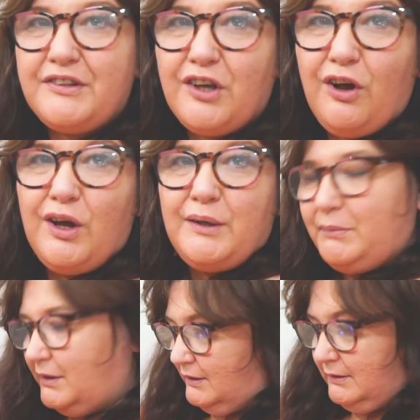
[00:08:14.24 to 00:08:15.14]
for
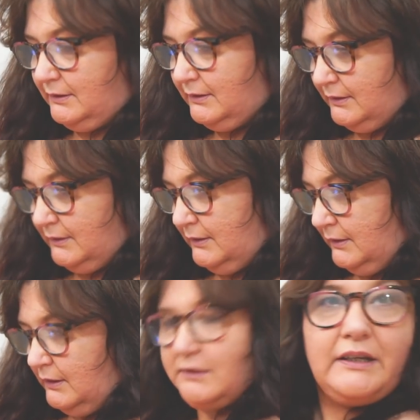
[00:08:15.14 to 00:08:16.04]
time?
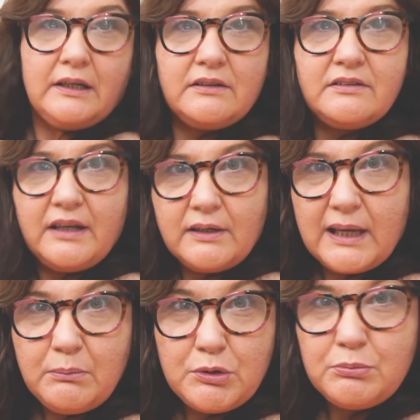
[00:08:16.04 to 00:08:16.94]
Look, you can see I'm
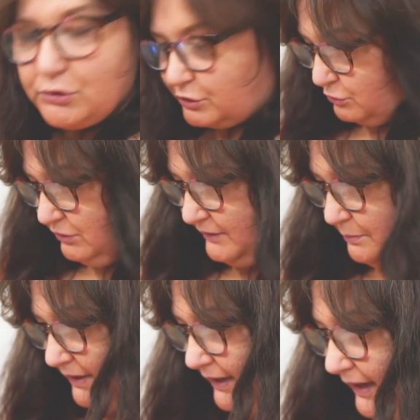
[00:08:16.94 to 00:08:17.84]
getting more and more
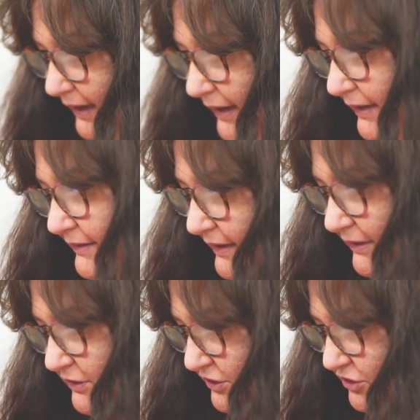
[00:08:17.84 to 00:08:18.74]
stressed. My hair is
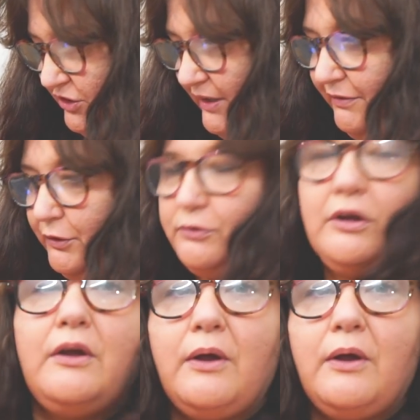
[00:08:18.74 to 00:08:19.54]
getting disheveled.